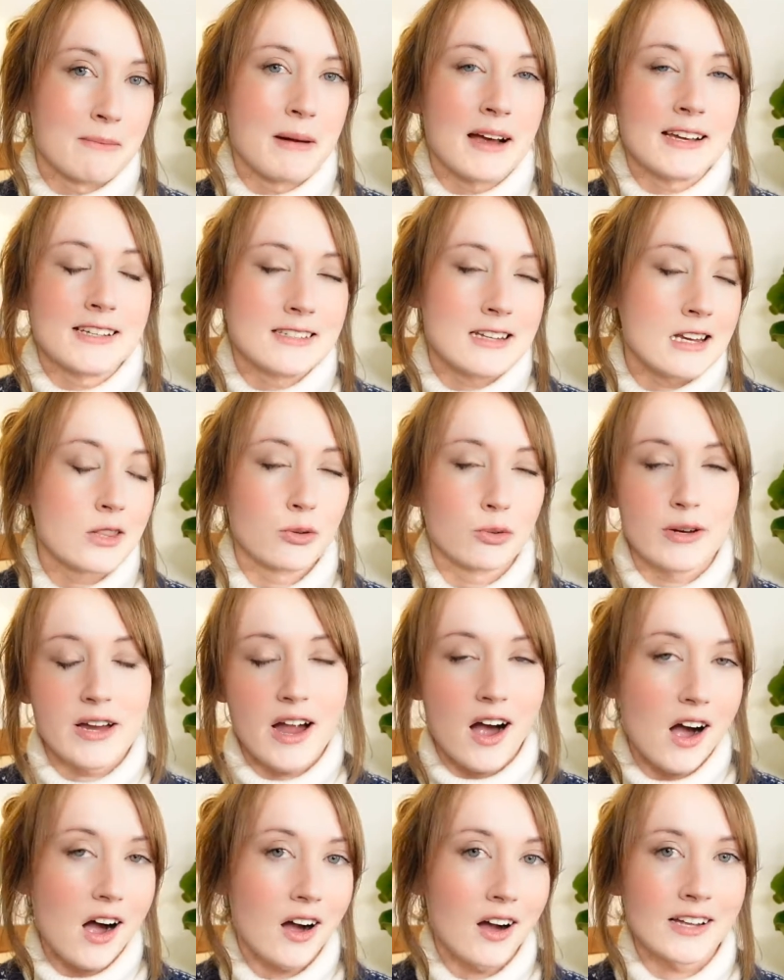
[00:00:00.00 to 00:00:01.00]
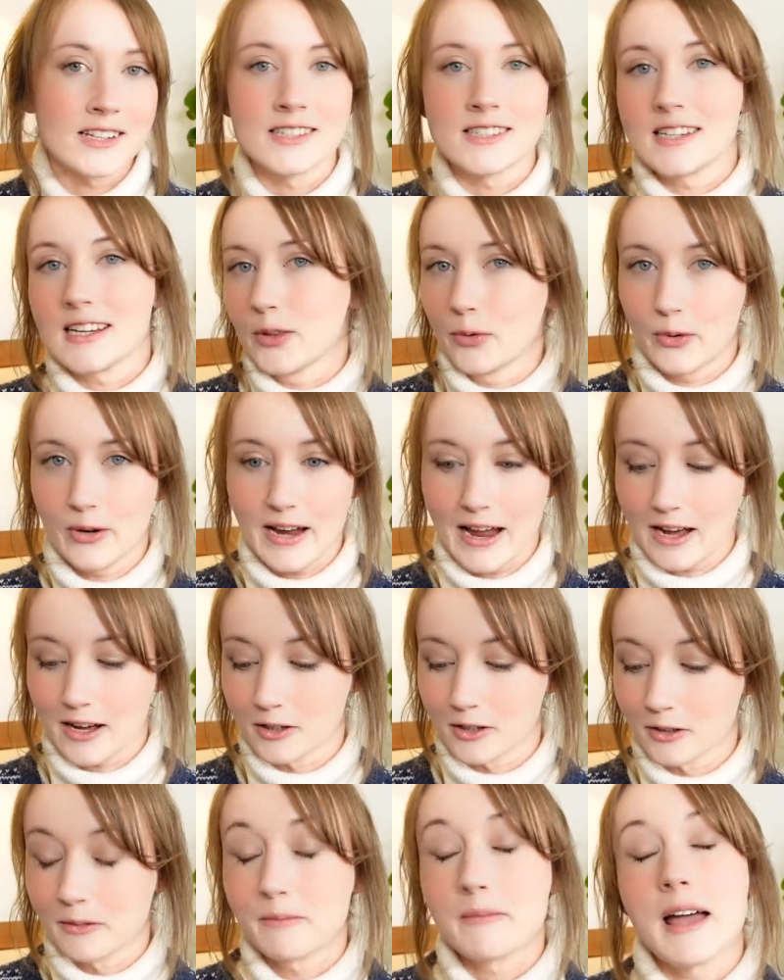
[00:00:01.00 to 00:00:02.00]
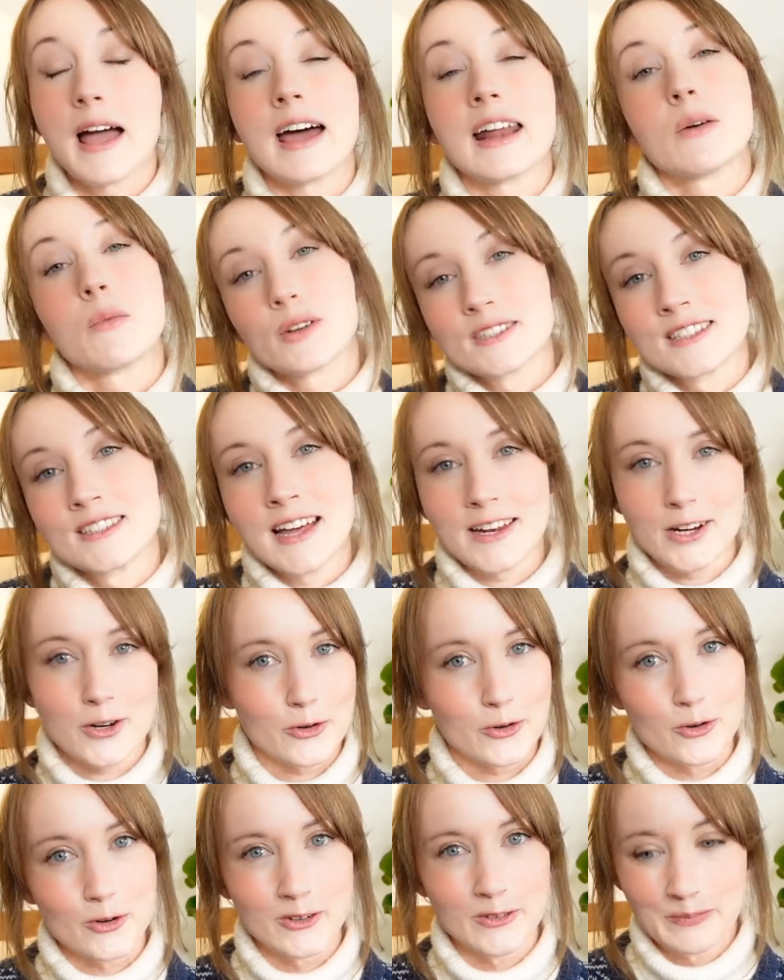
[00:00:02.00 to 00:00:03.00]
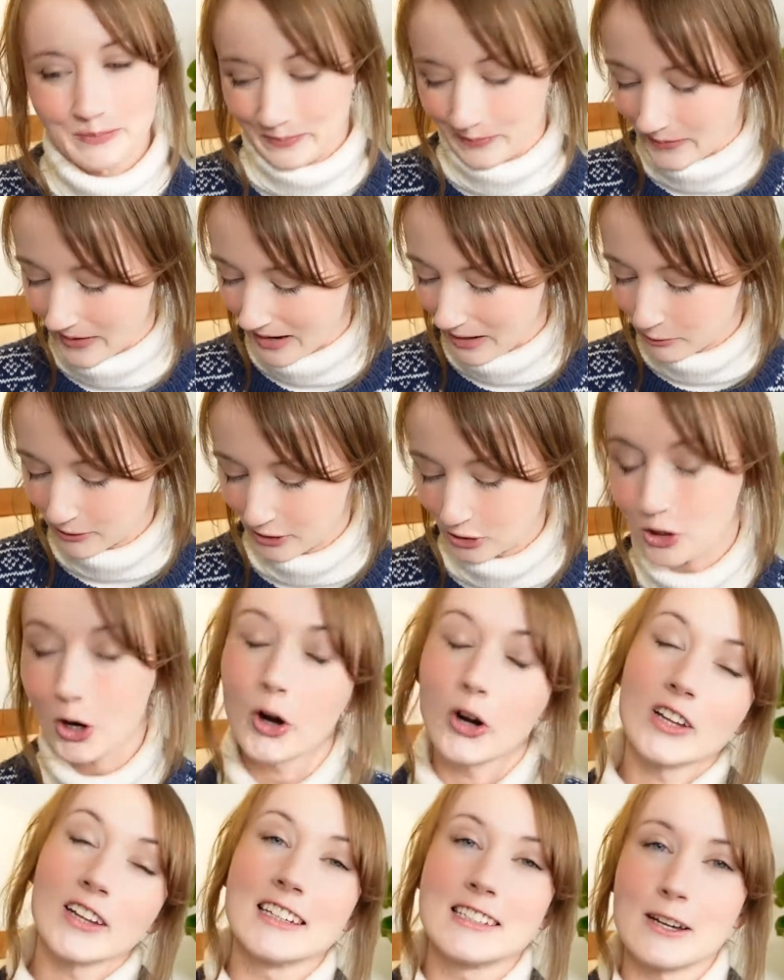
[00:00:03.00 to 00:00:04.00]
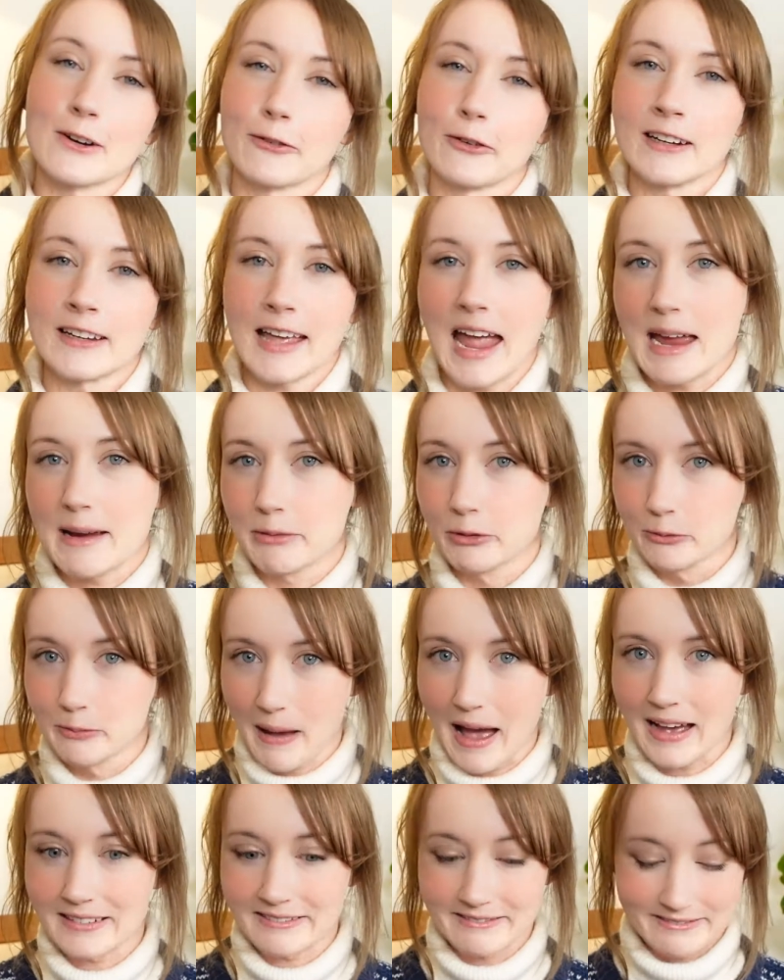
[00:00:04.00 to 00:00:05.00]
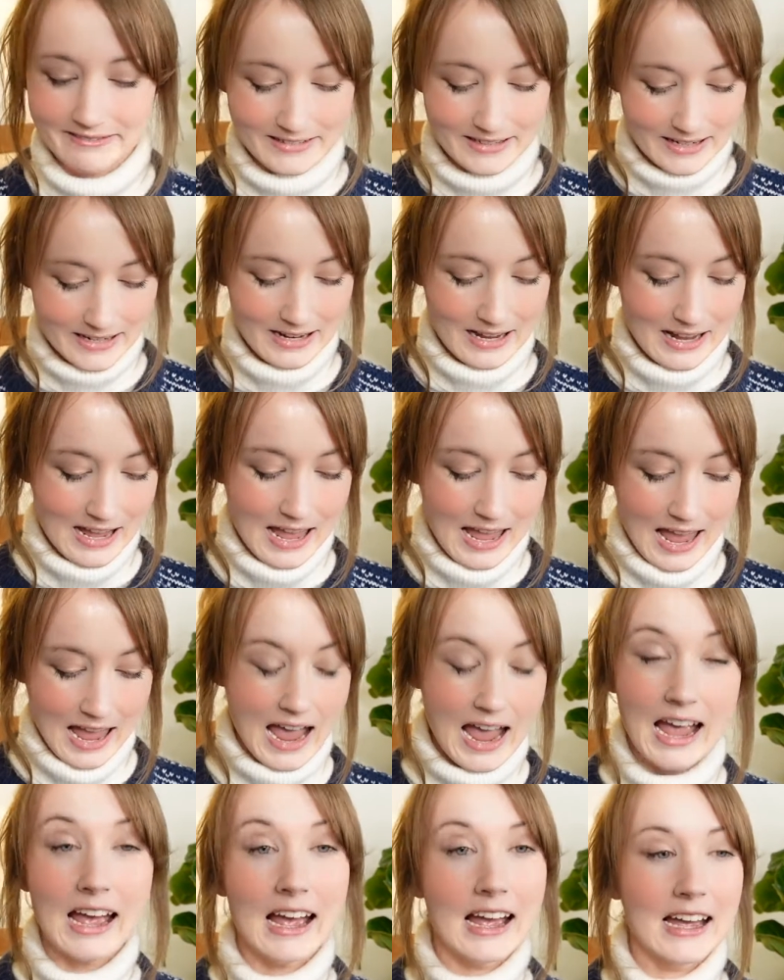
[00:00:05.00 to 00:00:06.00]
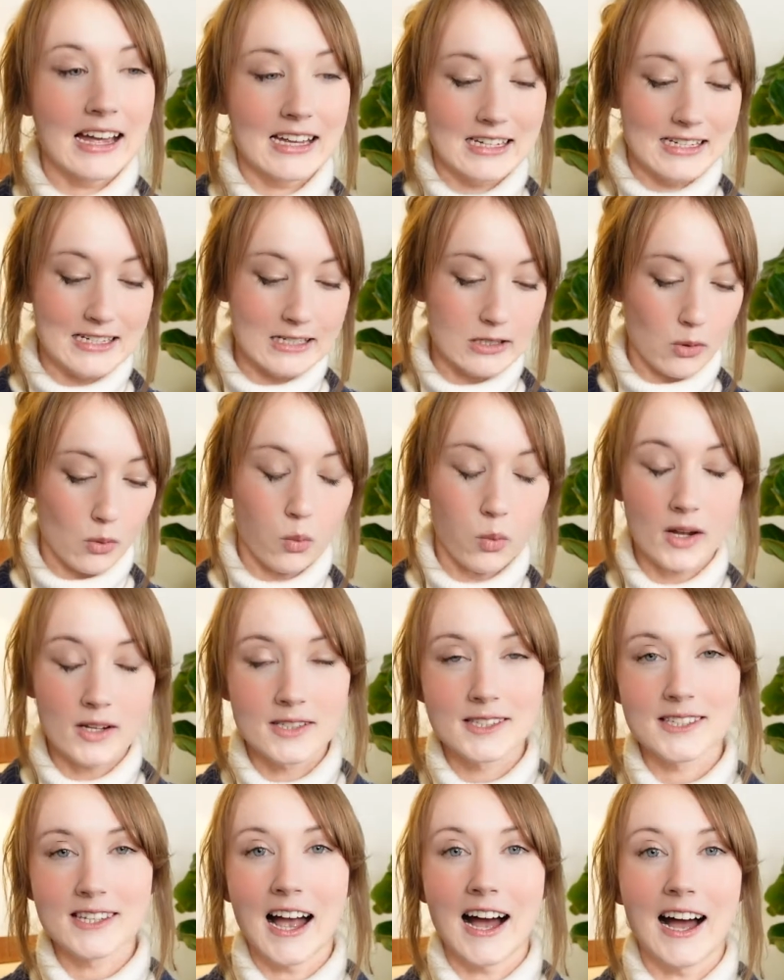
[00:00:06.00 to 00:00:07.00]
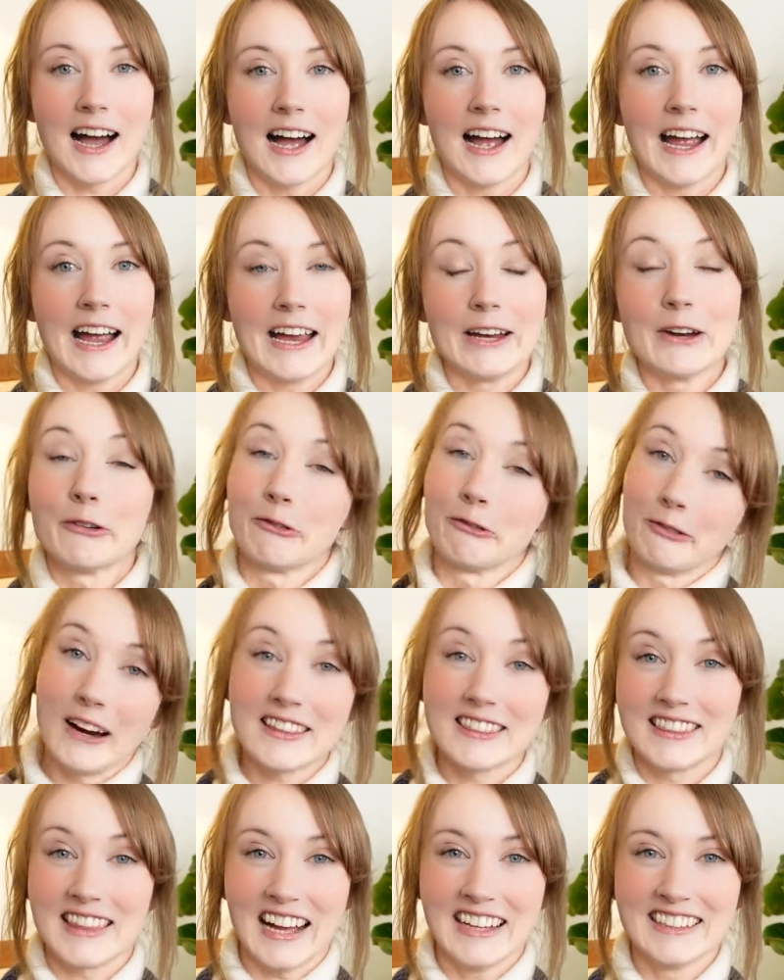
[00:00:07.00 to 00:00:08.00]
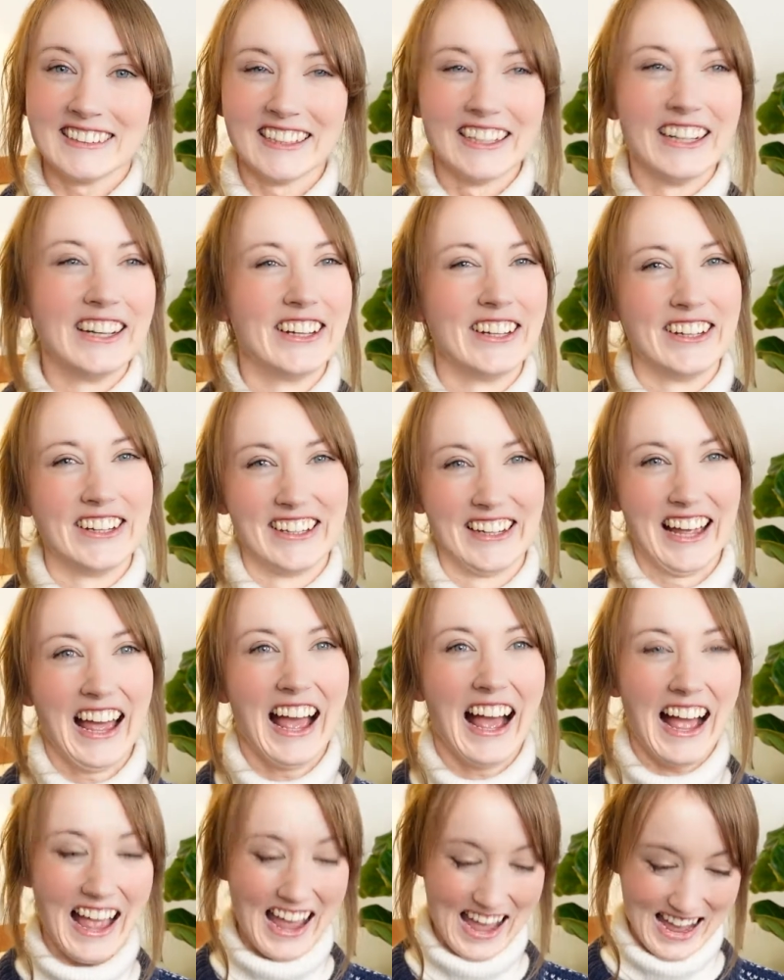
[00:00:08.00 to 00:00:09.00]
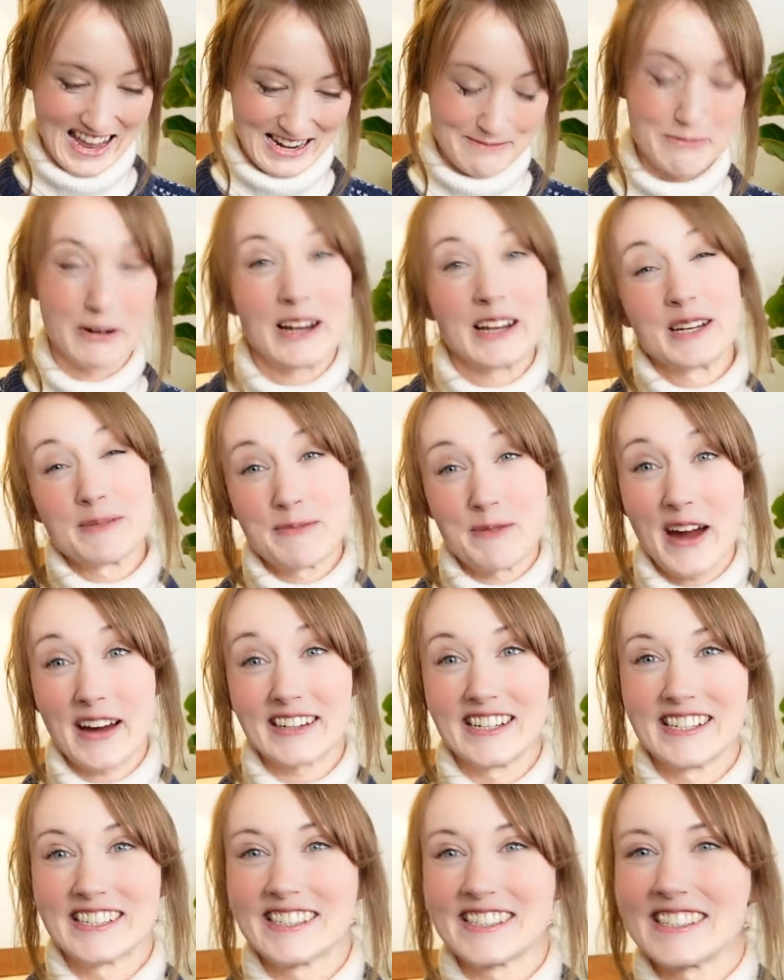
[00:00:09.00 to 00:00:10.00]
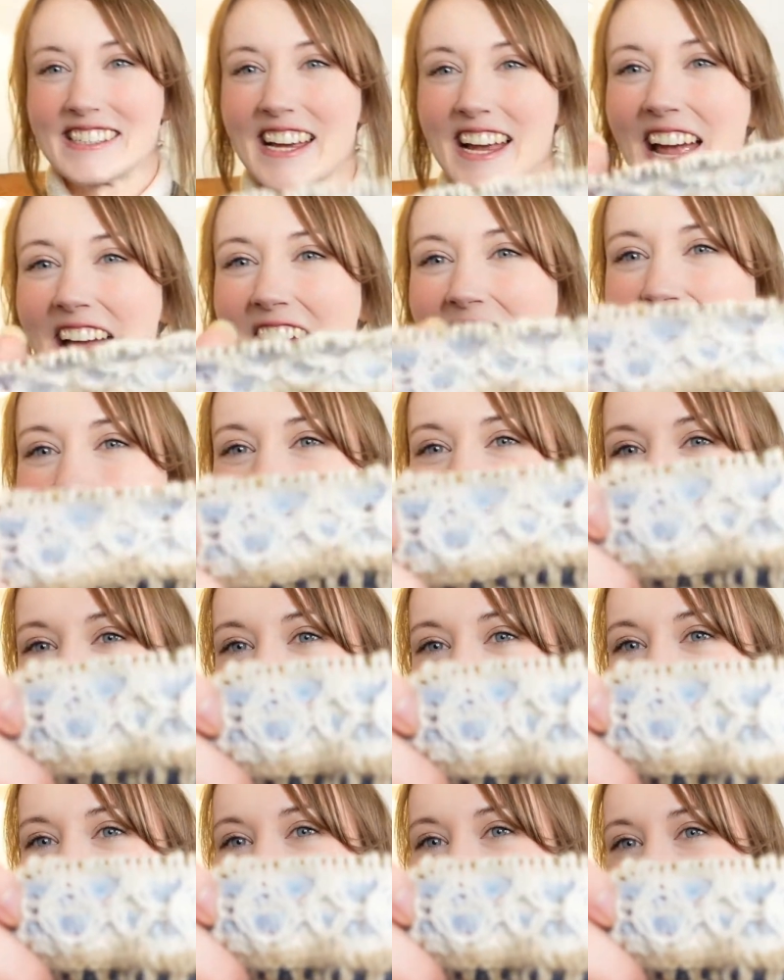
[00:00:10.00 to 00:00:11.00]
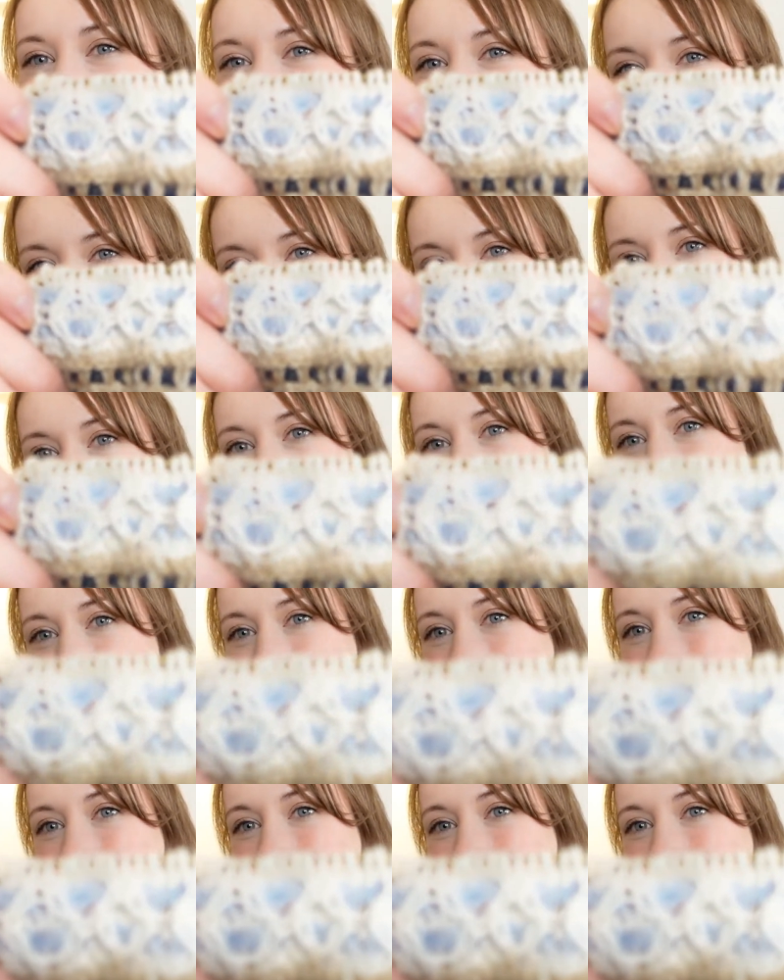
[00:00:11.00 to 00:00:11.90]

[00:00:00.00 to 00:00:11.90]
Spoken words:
by C3R and C3L, and it wasn't that at all. It was a totally different cable pattern, and once I read that and put it into practice, it came out properly.